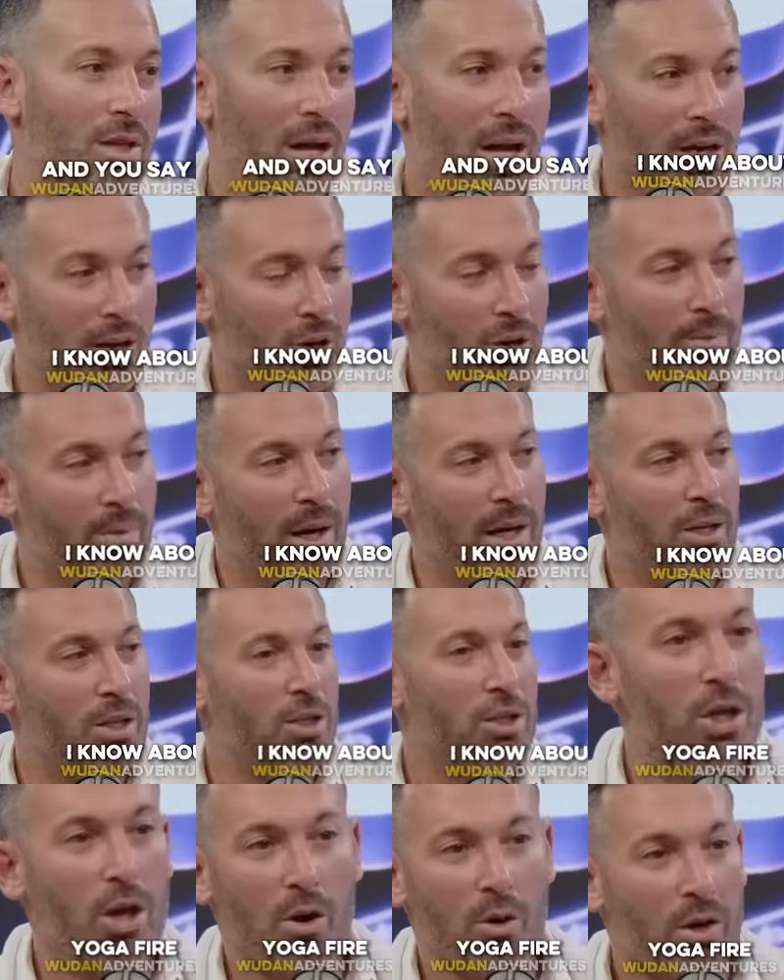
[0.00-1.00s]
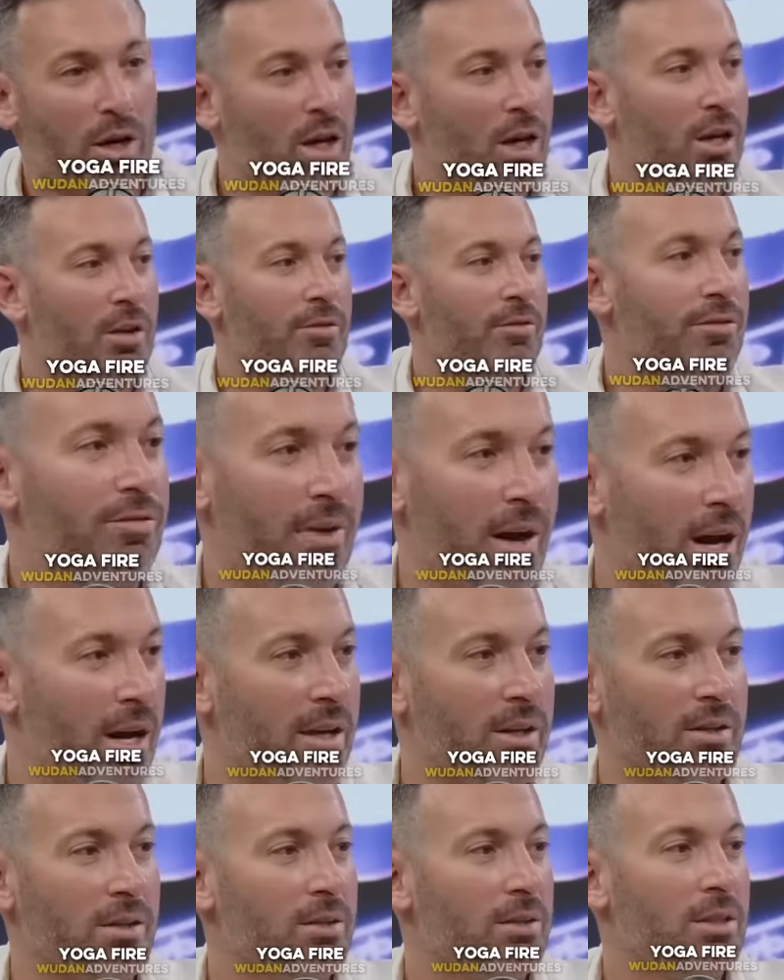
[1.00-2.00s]
say, I know about yoga
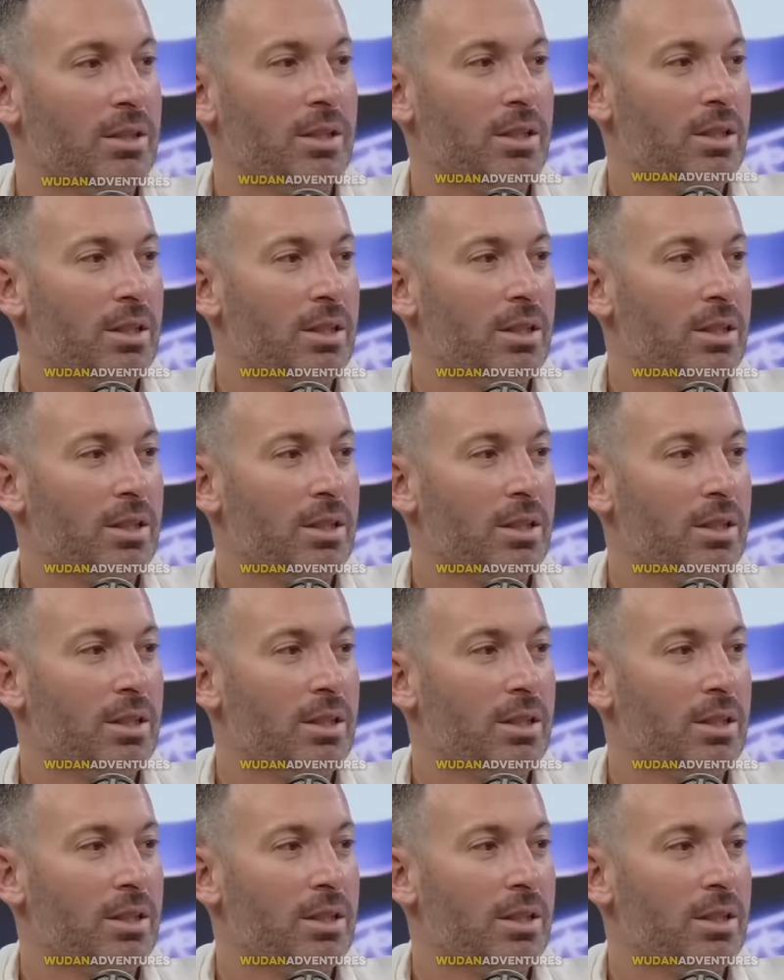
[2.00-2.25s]
fire,